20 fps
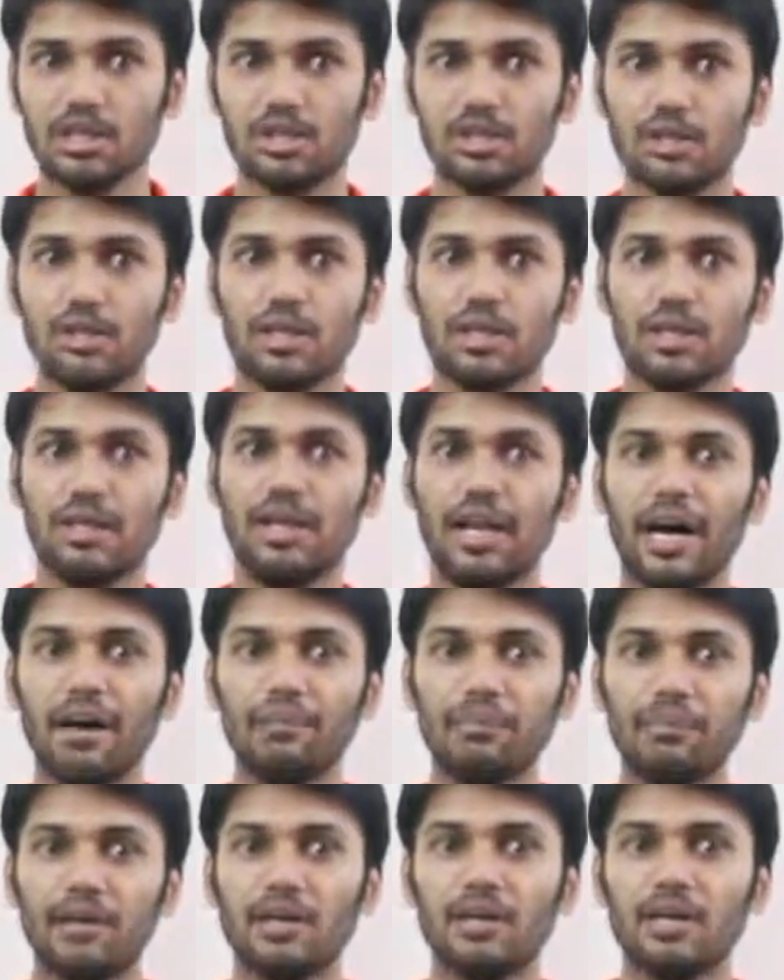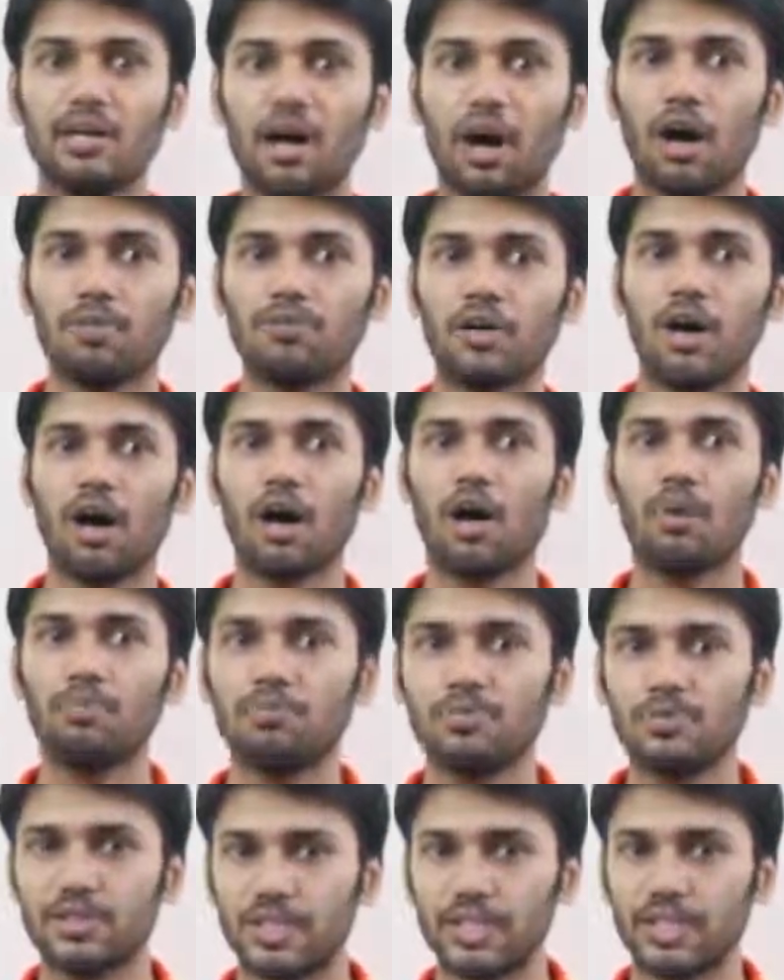So number of the
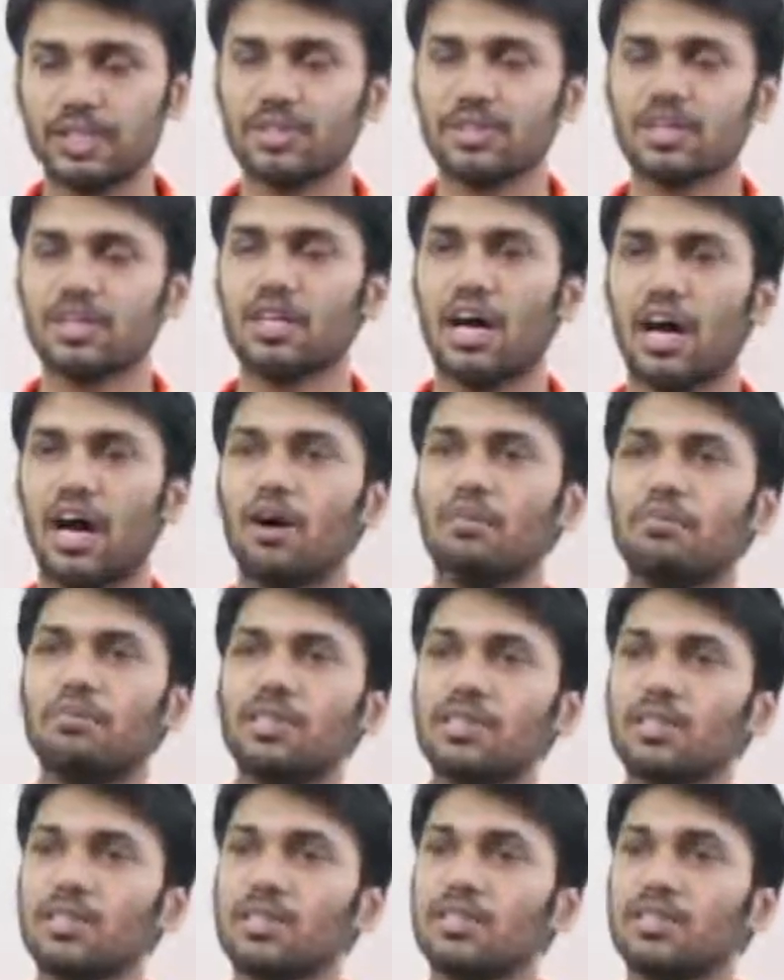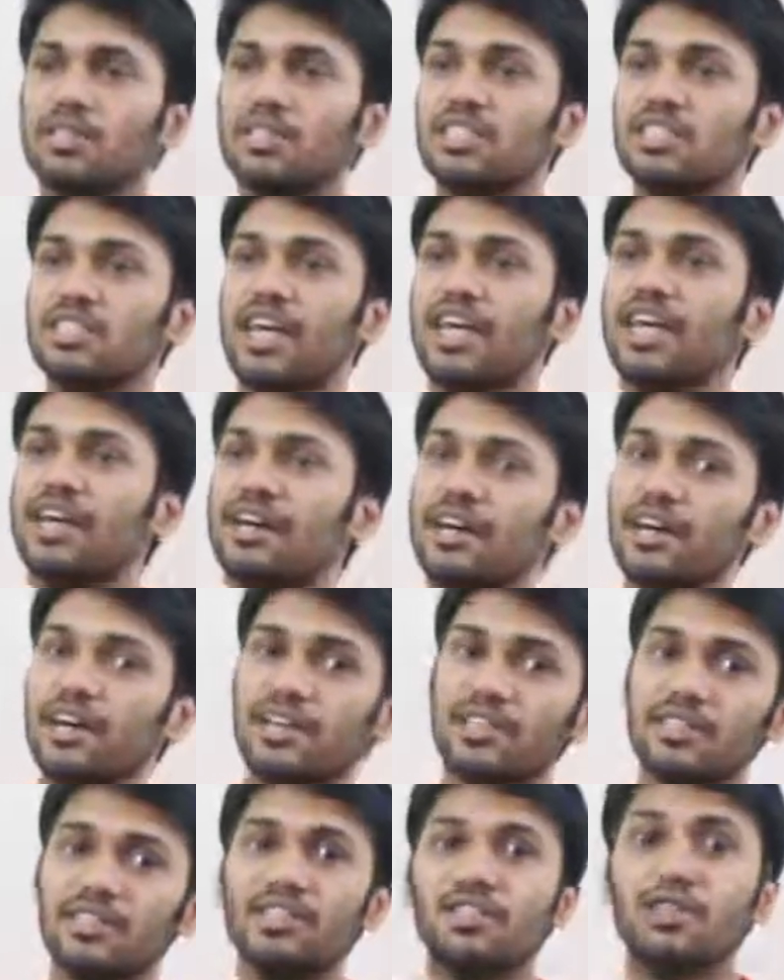objects, how many?
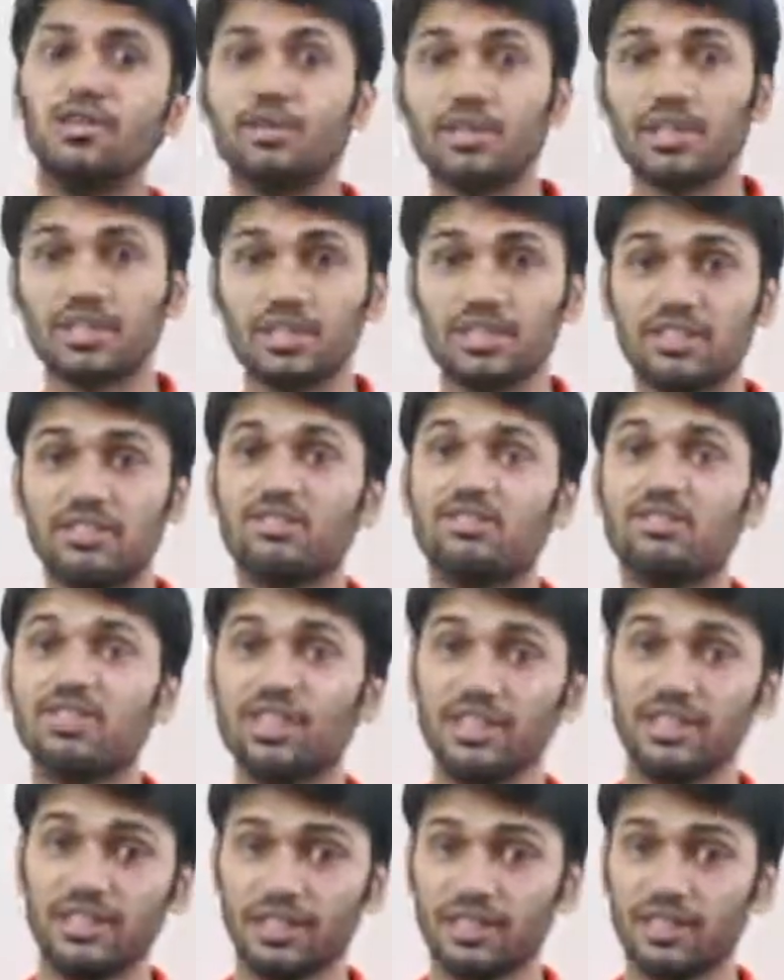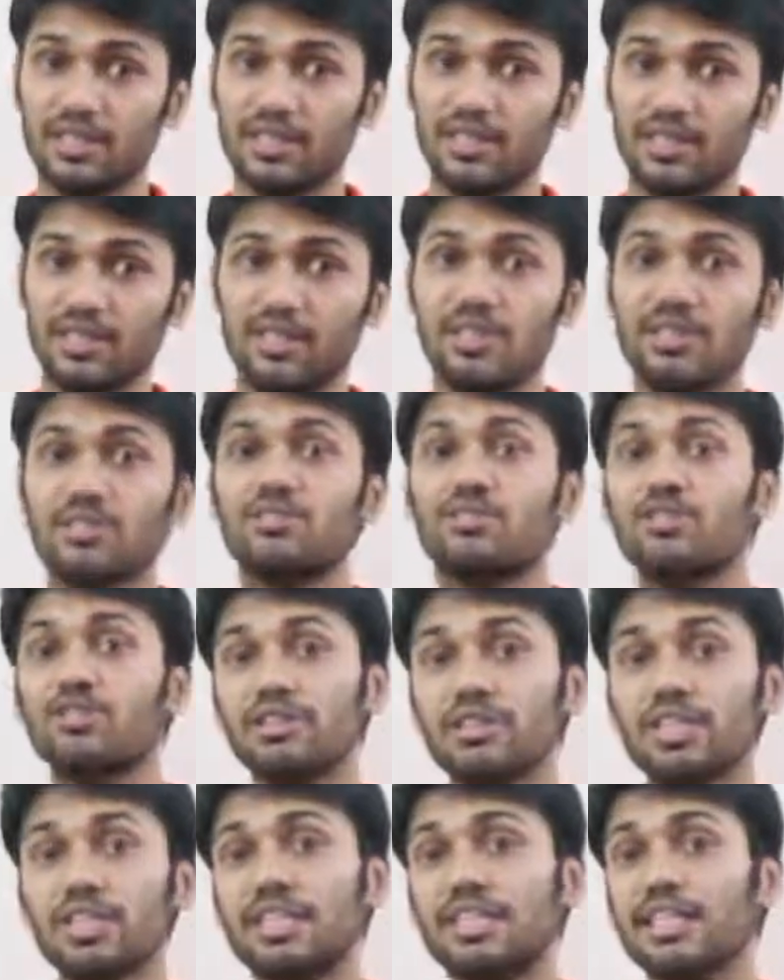This look at this 3.
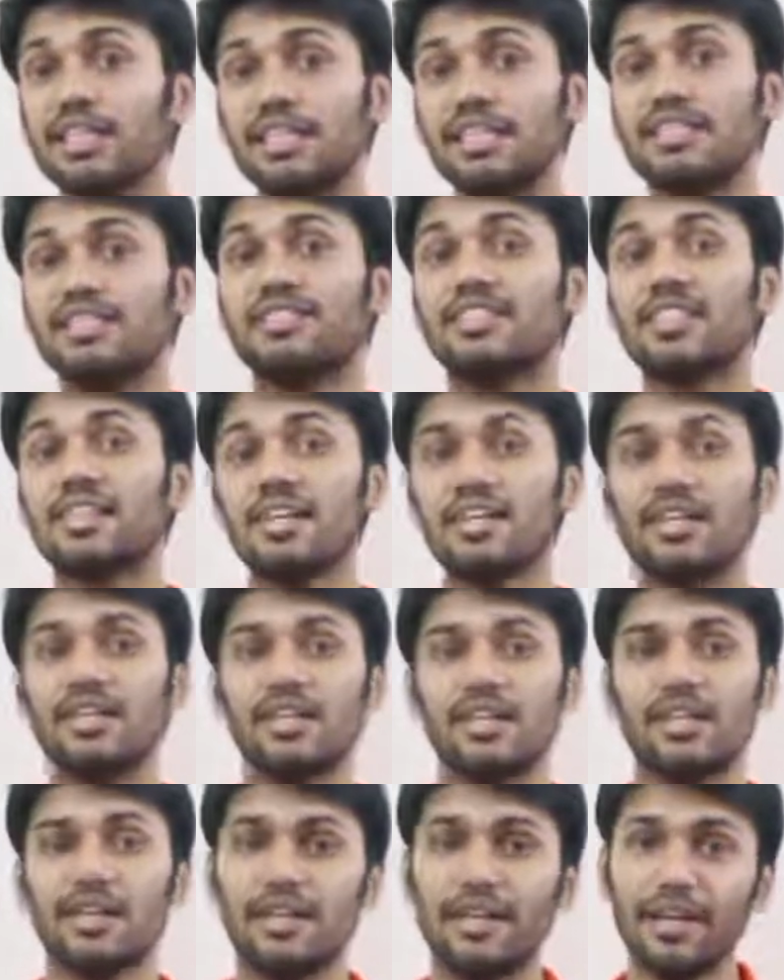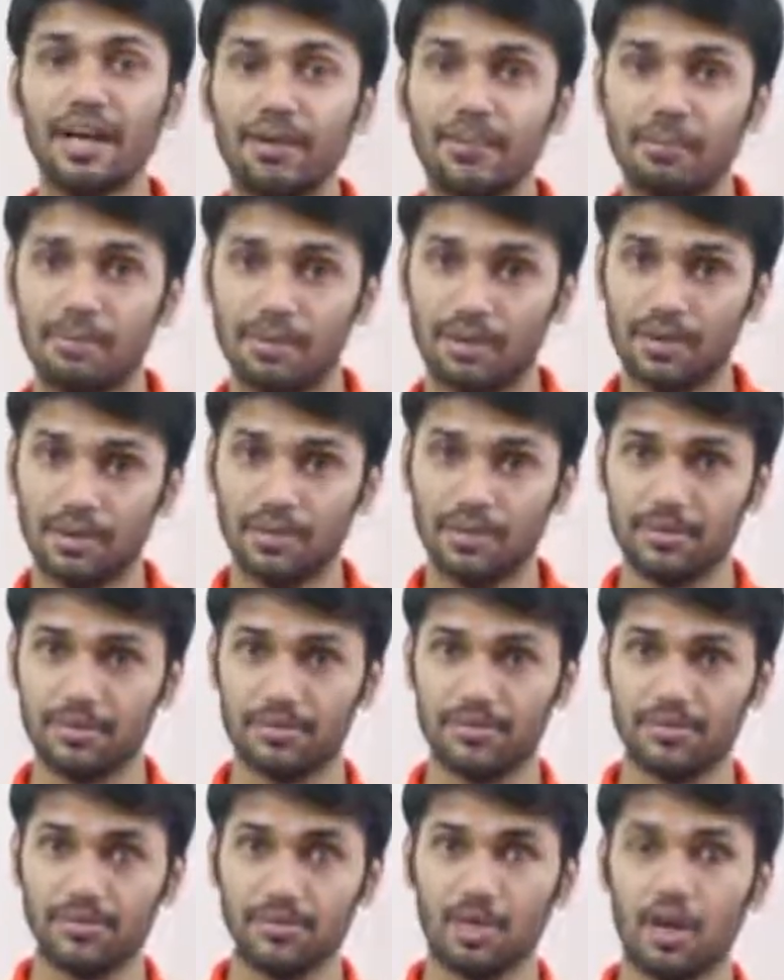3 is the number
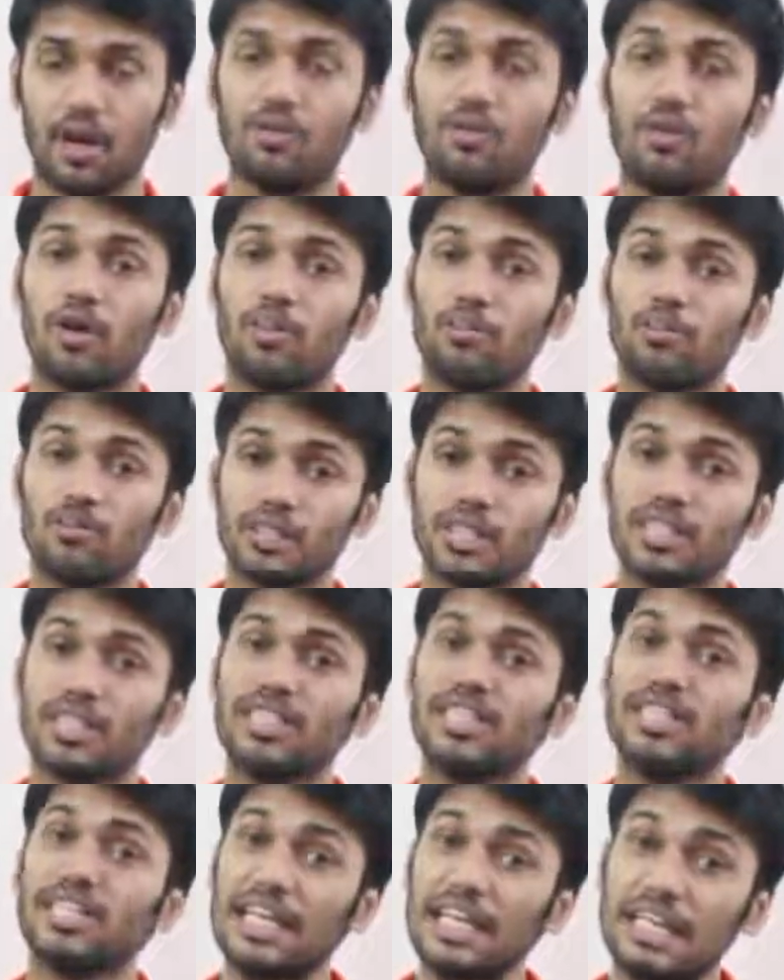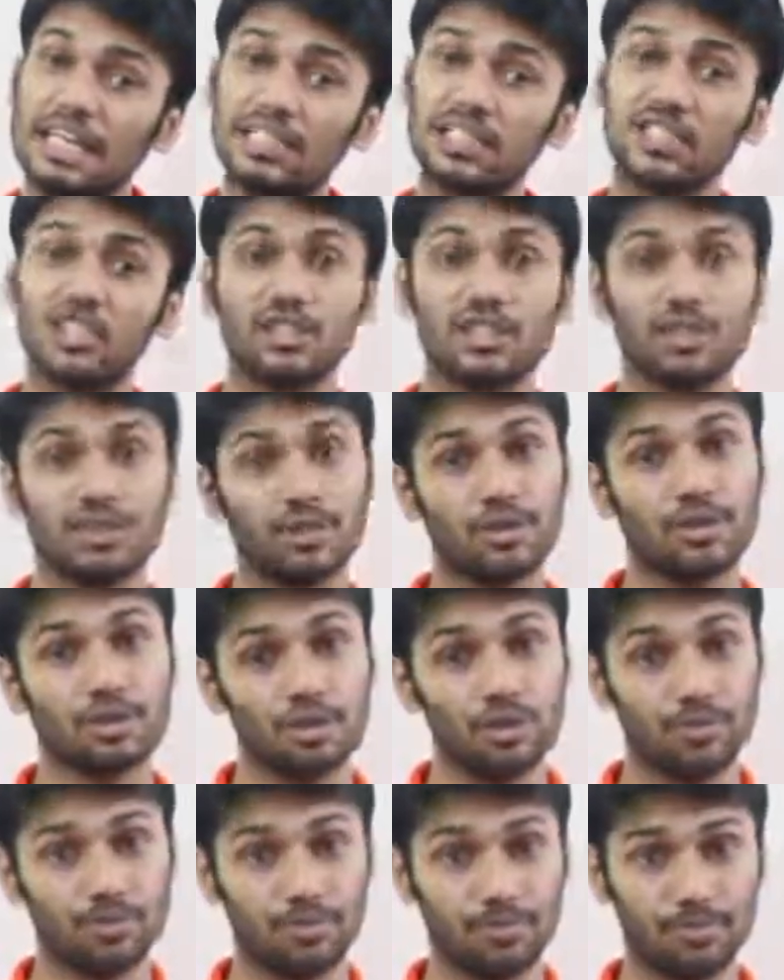of object in each
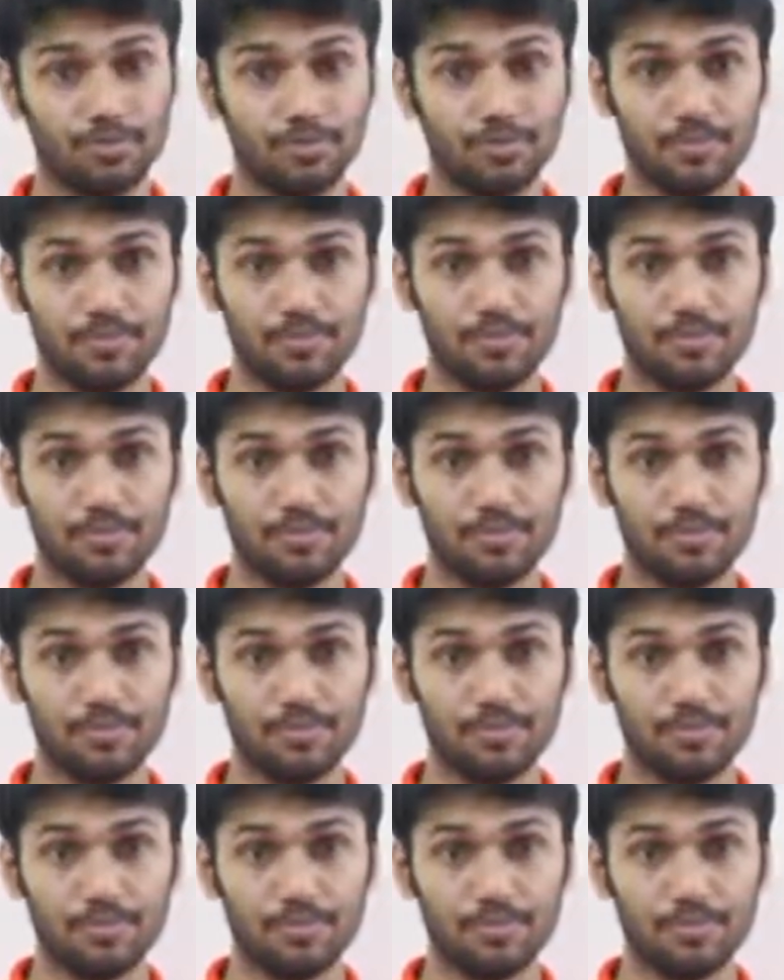group,